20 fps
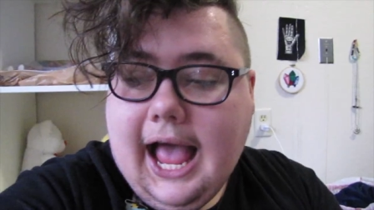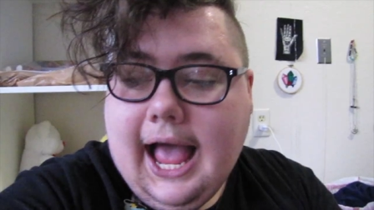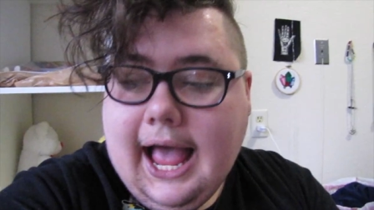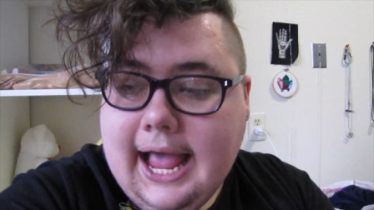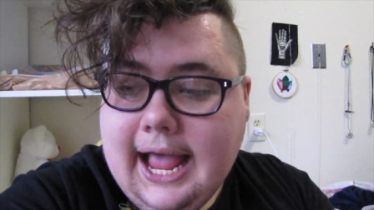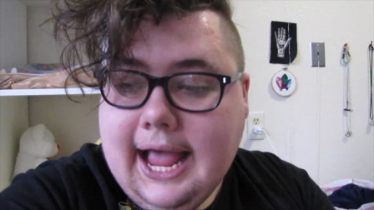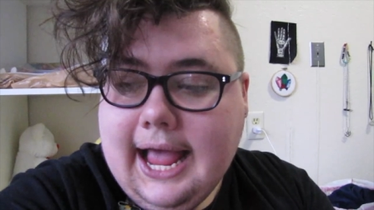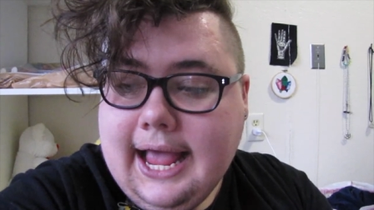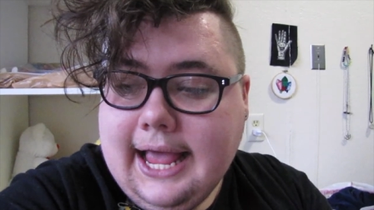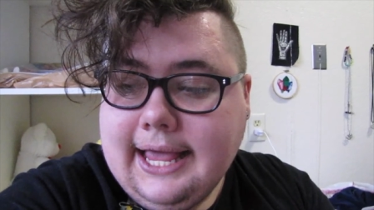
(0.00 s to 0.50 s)

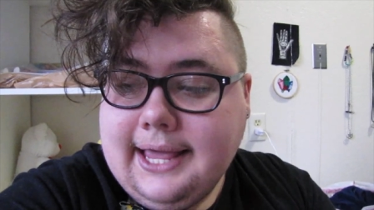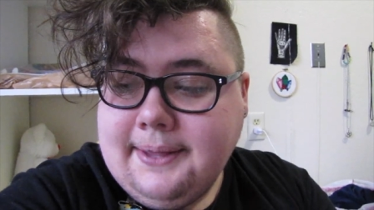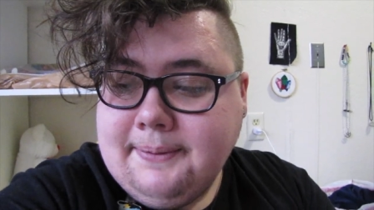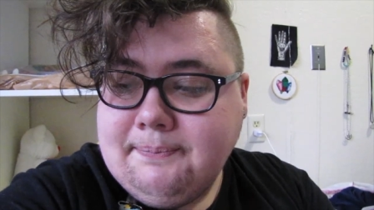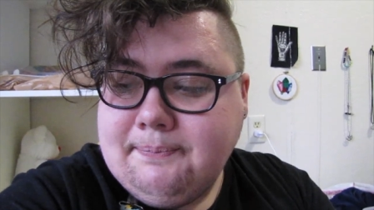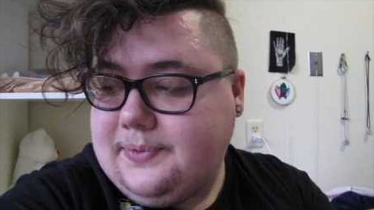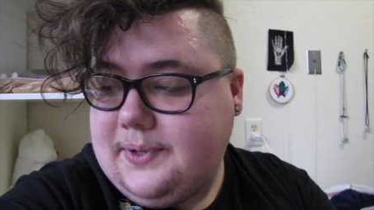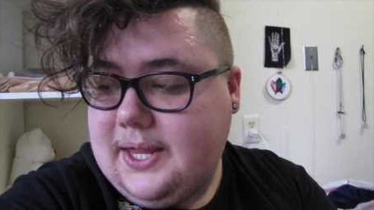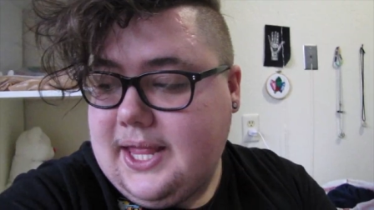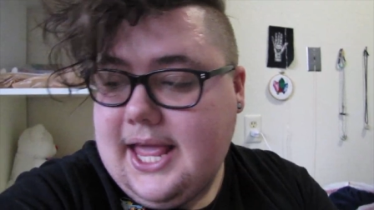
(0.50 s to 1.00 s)

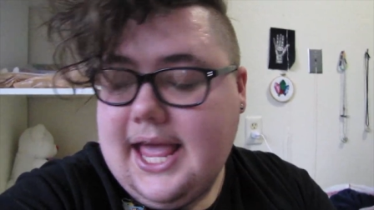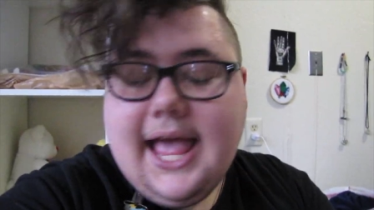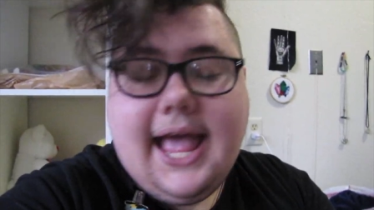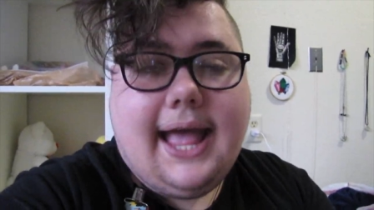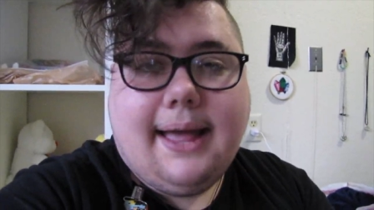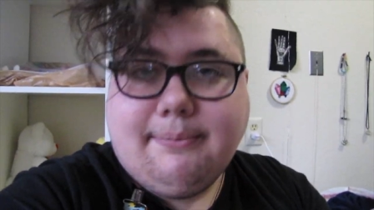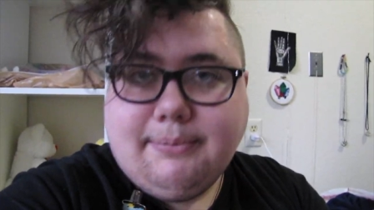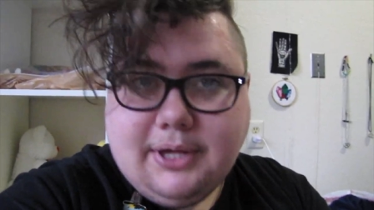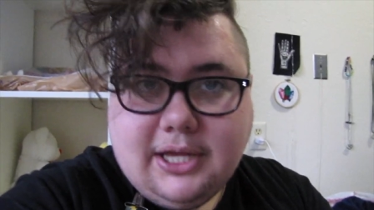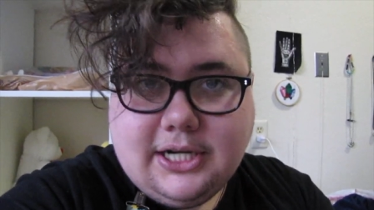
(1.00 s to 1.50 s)

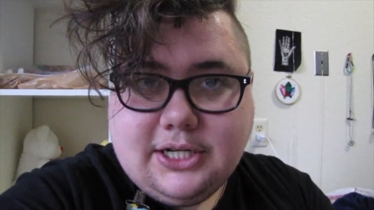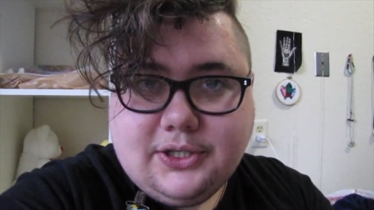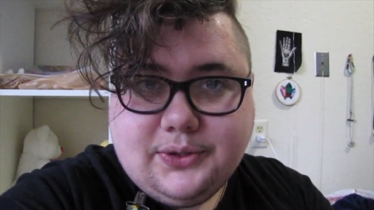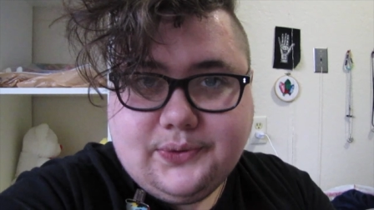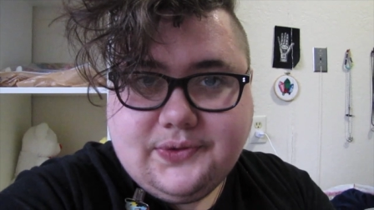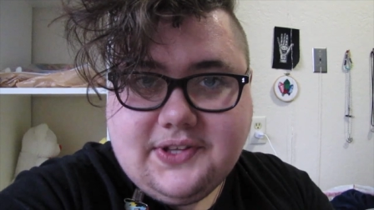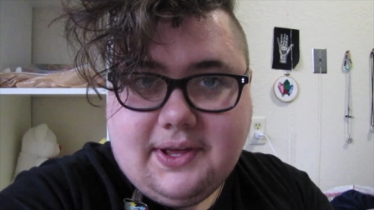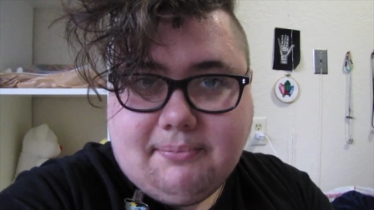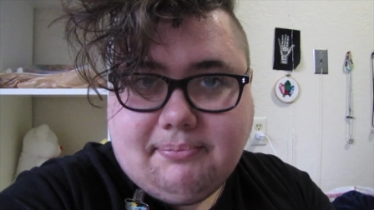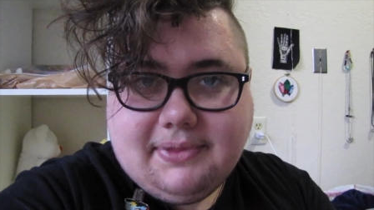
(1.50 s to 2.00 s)
I'm gonna do
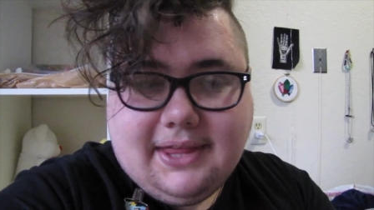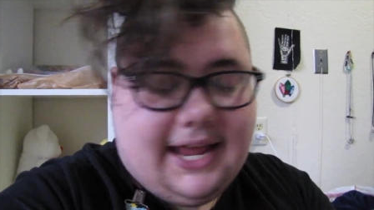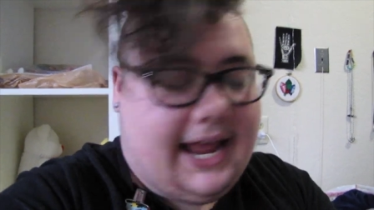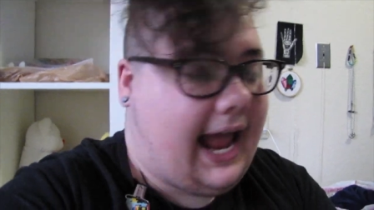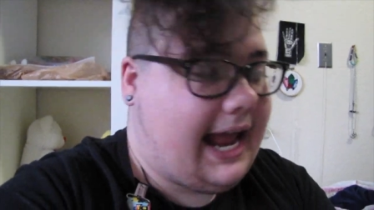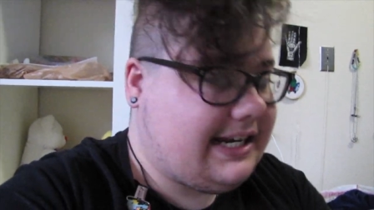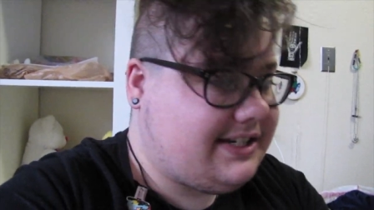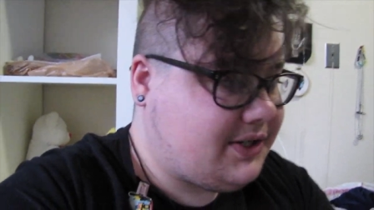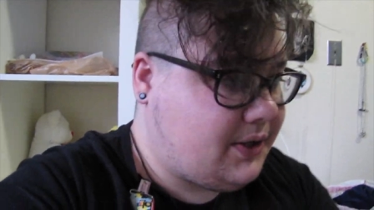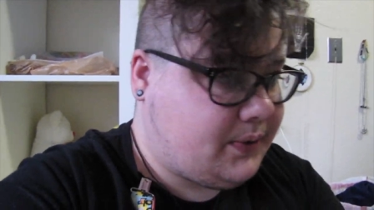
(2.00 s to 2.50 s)
something.
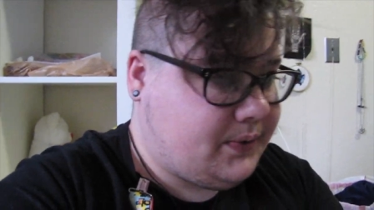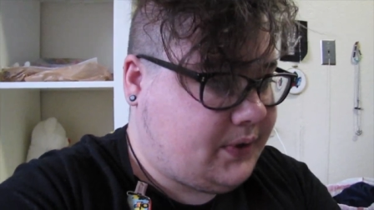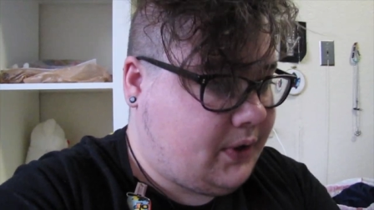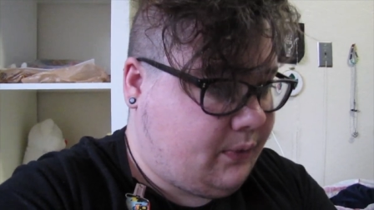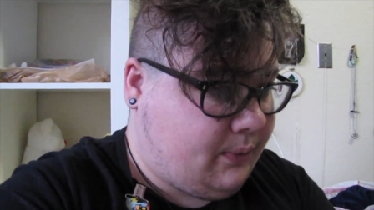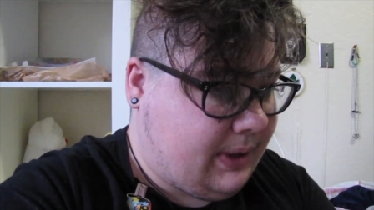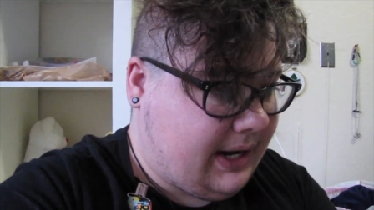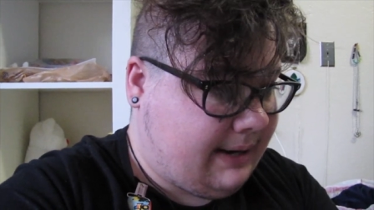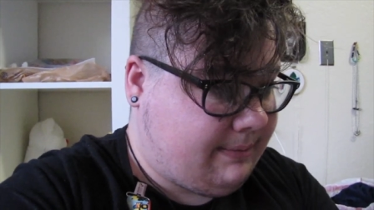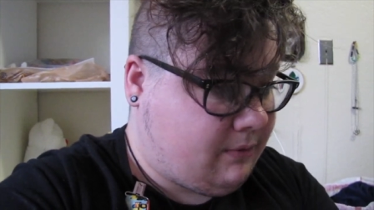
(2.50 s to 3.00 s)
I don't know
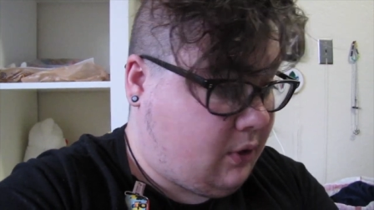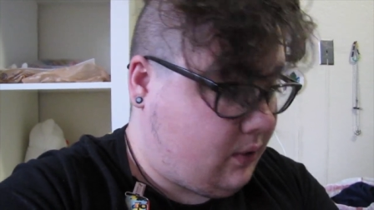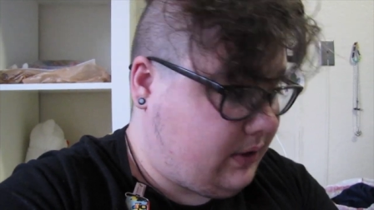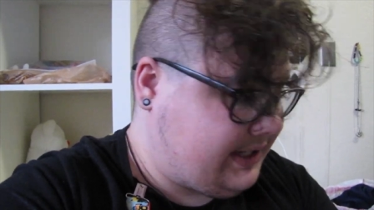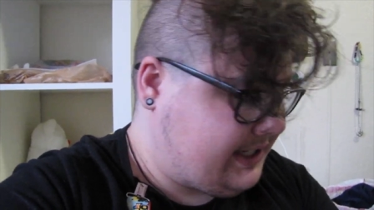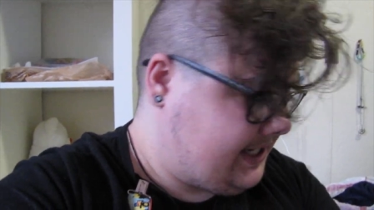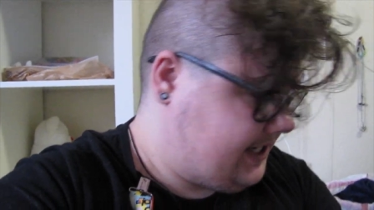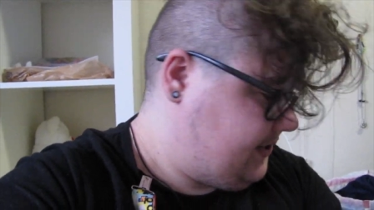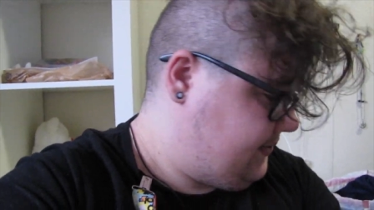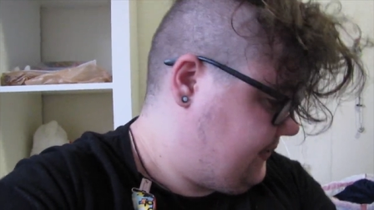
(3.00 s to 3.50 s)
what I'm
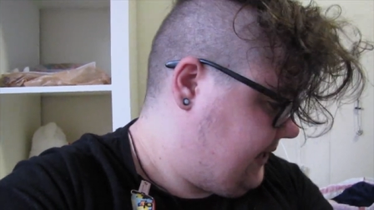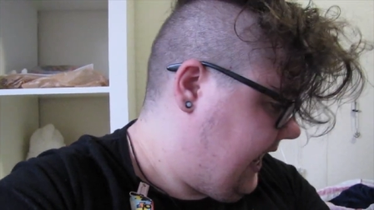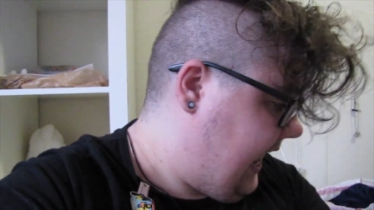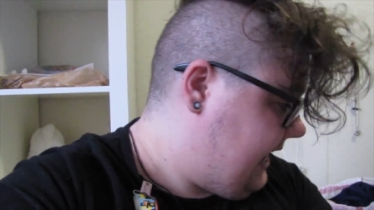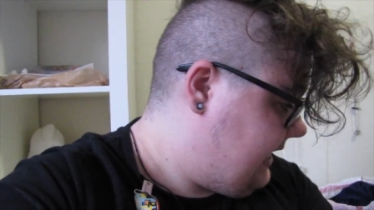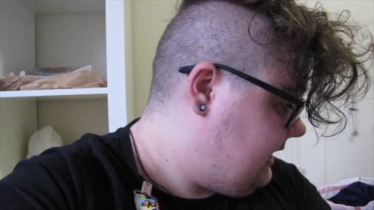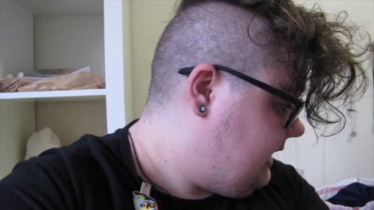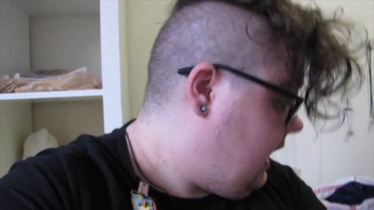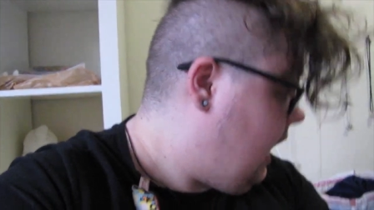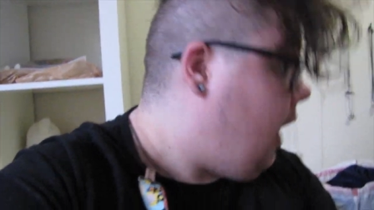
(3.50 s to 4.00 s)
going to do yet.